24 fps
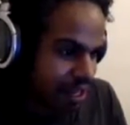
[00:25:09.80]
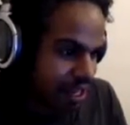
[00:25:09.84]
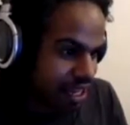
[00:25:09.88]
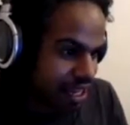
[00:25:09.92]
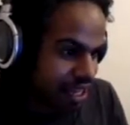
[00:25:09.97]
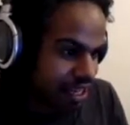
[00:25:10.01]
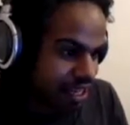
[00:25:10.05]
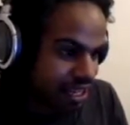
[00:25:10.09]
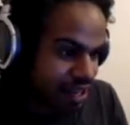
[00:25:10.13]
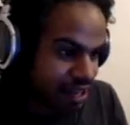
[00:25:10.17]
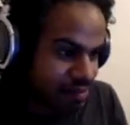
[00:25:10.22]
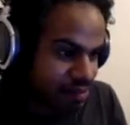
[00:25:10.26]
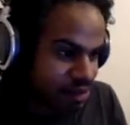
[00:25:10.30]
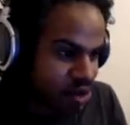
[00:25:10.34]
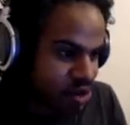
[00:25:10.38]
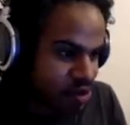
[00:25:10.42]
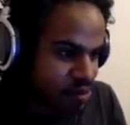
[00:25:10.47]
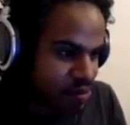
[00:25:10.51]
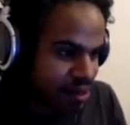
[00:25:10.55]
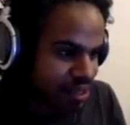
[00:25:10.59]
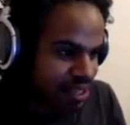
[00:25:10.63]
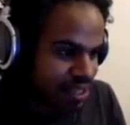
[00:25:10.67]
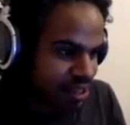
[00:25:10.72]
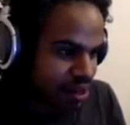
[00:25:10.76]
Some
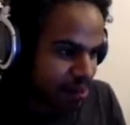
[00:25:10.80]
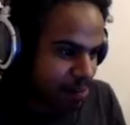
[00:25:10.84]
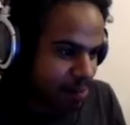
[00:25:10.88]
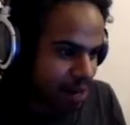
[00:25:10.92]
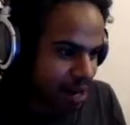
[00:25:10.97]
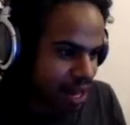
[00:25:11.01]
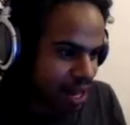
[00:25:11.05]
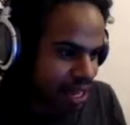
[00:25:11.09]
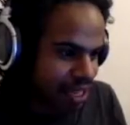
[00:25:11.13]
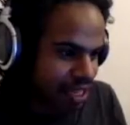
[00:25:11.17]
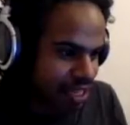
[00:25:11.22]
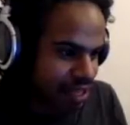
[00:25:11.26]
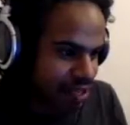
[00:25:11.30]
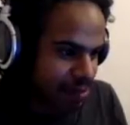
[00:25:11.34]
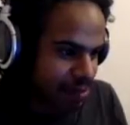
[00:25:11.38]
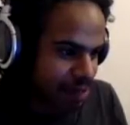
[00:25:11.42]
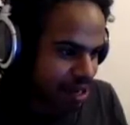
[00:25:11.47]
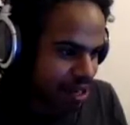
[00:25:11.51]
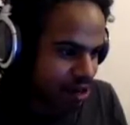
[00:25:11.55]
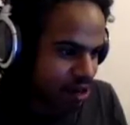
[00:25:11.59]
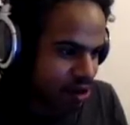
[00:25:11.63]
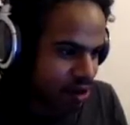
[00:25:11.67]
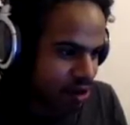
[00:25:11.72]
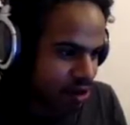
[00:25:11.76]
humans are blessed
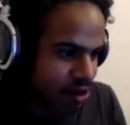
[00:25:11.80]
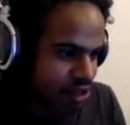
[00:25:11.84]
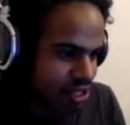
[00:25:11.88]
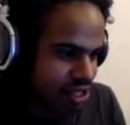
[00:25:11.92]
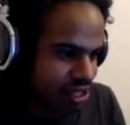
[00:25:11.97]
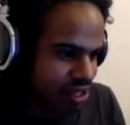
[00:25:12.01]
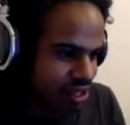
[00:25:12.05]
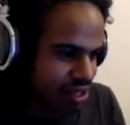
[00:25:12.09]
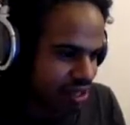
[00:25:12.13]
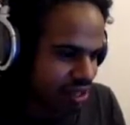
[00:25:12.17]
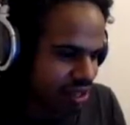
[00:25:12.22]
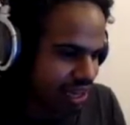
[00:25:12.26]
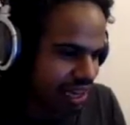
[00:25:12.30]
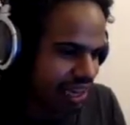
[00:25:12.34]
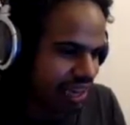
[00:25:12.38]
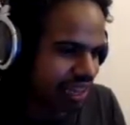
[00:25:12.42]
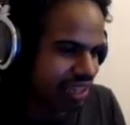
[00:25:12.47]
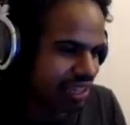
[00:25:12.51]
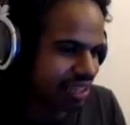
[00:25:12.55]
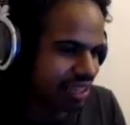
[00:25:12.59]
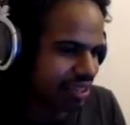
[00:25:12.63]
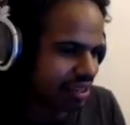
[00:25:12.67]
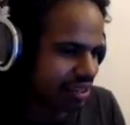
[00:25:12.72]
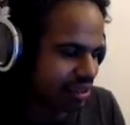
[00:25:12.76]
by gods,
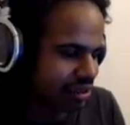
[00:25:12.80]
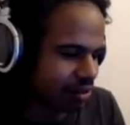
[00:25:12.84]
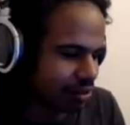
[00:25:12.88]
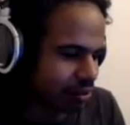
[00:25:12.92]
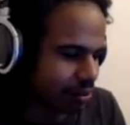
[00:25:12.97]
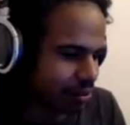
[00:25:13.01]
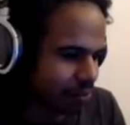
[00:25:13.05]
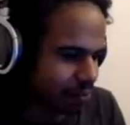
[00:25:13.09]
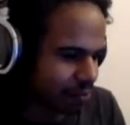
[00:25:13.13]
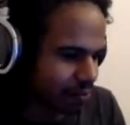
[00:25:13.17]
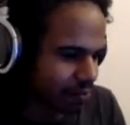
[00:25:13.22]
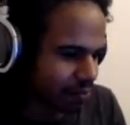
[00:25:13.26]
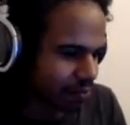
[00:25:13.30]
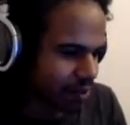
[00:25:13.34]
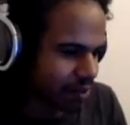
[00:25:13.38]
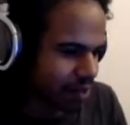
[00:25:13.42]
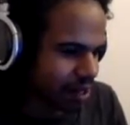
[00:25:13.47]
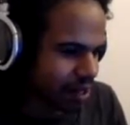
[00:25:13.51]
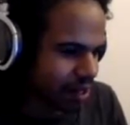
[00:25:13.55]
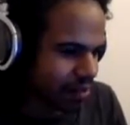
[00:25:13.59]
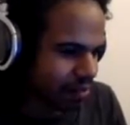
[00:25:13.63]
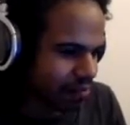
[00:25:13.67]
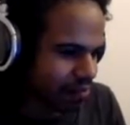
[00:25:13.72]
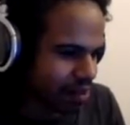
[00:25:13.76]
guys.
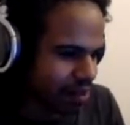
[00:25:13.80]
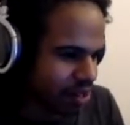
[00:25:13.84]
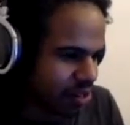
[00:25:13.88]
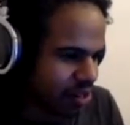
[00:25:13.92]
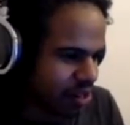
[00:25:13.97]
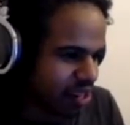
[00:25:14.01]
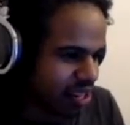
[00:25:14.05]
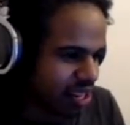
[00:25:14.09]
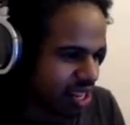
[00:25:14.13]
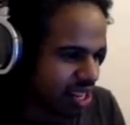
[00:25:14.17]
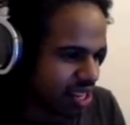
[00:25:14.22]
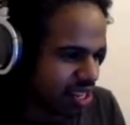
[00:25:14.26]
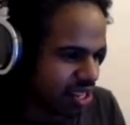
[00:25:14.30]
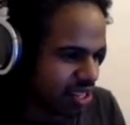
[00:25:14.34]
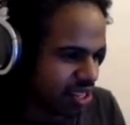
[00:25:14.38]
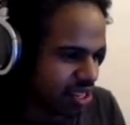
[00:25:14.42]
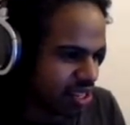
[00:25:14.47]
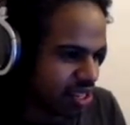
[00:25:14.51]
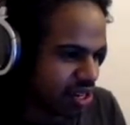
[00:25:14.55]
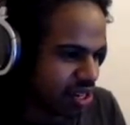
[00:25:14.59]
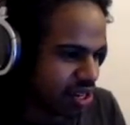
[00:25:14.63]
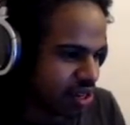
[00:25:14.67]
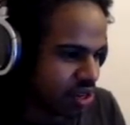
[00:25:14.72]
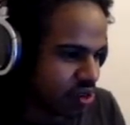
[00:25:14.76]
They, they are
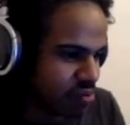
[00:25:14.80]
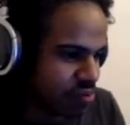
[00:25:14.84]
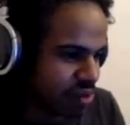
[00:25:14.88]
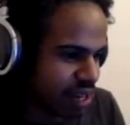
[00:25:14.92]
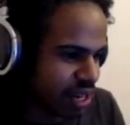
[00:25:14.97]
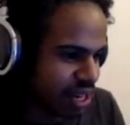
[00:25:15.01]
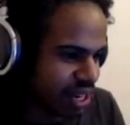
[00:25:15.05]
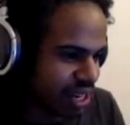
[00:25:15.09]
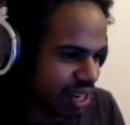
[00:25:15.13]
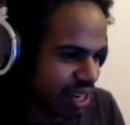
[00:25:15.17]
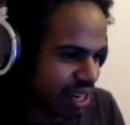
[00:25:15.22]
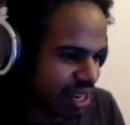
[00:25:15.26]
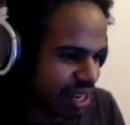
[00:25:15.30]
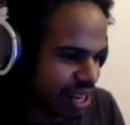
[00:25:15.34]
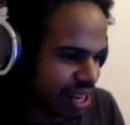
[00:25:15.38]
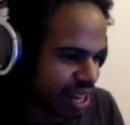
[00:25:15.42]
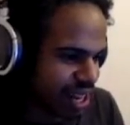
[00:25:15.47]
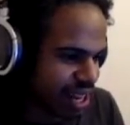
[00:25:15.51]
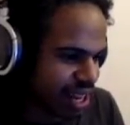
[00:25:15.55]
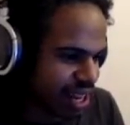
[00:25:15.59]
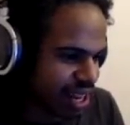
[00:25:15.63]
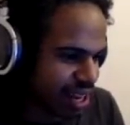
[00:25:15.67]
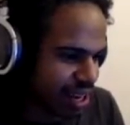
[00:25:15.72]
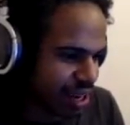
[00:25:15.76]
still human and can
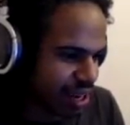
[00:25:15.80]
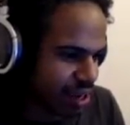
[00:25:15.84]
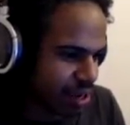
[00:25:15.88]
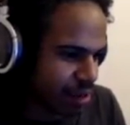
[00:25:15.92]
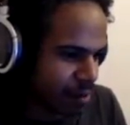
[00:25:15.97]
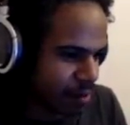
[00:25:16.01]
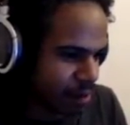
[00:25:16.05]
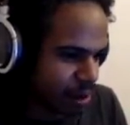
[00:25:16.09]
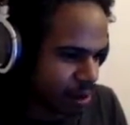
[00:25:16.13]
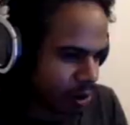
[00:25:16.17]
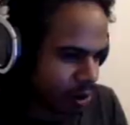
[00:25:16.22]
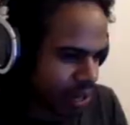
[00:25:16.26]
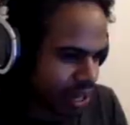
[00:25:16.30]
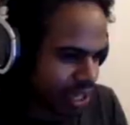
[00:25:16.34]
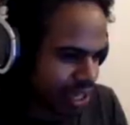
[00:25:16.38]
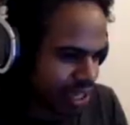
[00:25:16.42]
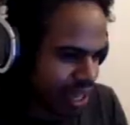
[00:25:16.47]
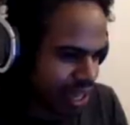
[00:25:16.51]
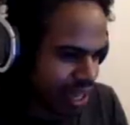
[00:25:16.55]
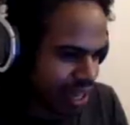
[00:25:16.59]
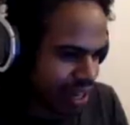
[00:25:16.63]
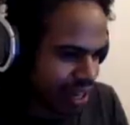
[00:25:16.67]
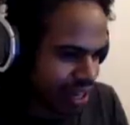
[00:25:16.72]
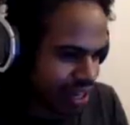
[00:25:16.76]
die but look
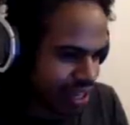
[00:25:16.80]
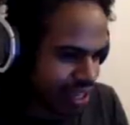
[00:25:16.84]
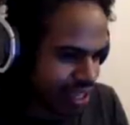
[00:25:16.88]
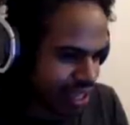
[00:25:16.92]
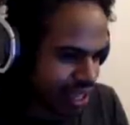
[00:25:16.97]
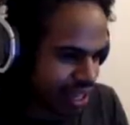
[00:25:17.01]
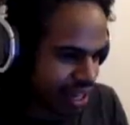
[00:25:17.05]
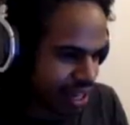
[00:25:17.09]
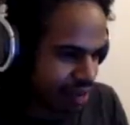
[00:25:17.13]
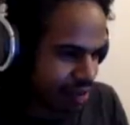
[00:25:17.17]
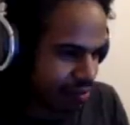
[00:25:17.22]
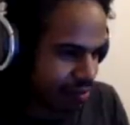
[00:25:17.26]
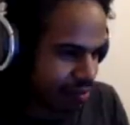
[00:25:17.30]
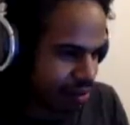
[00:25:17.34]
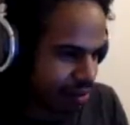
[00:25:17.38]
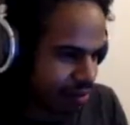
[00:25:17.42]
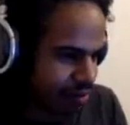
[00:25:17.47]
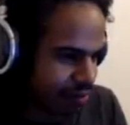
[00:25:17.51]
exactly the same.